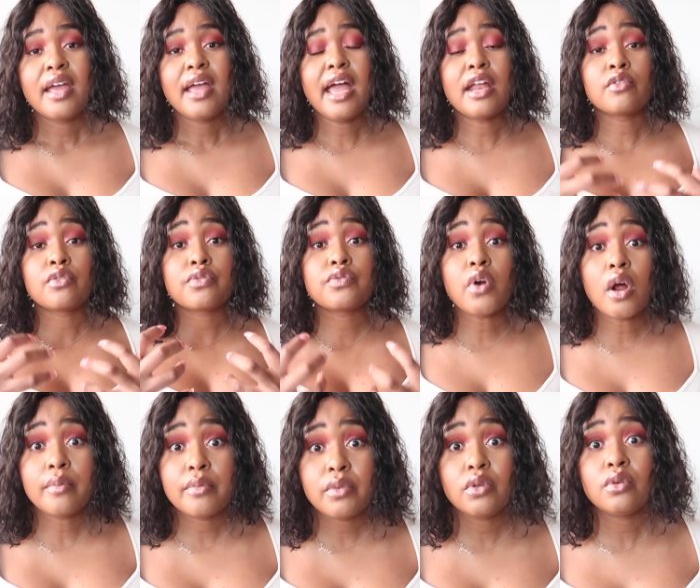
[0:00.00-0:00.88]
and
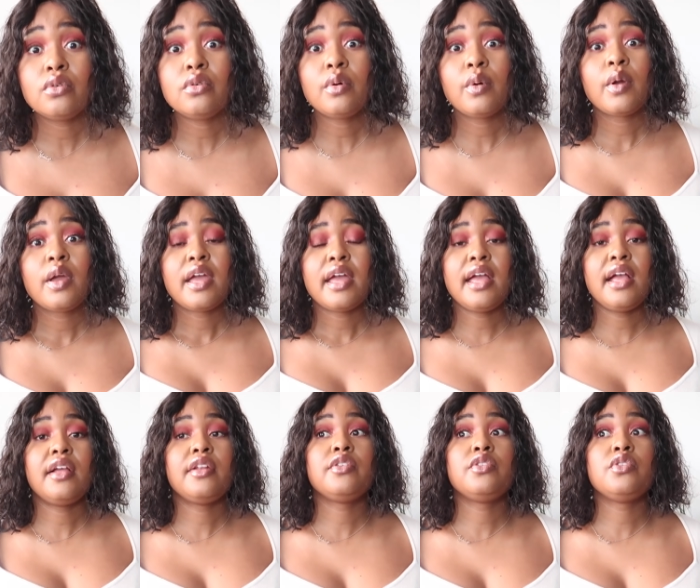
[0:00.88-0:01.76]
from you,
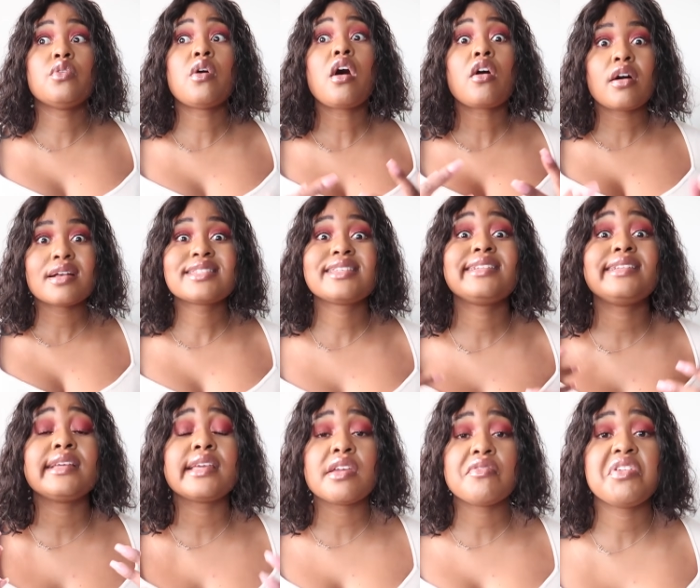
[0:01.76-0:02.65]
and you are
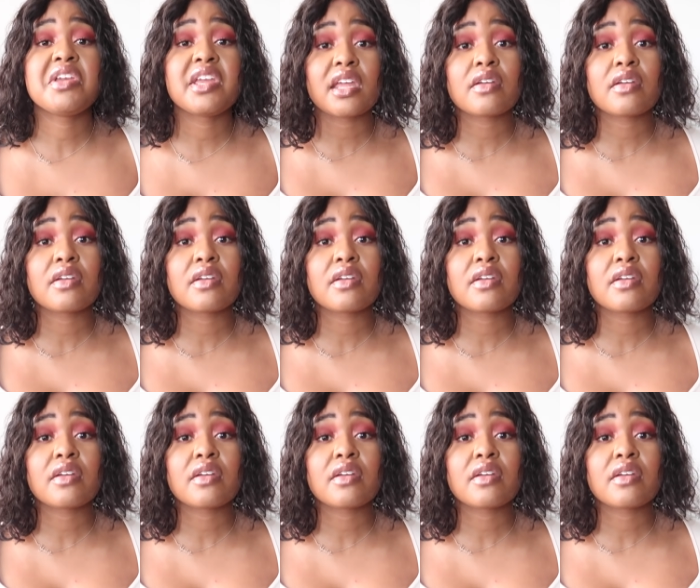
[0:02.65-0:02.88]
constantly giving,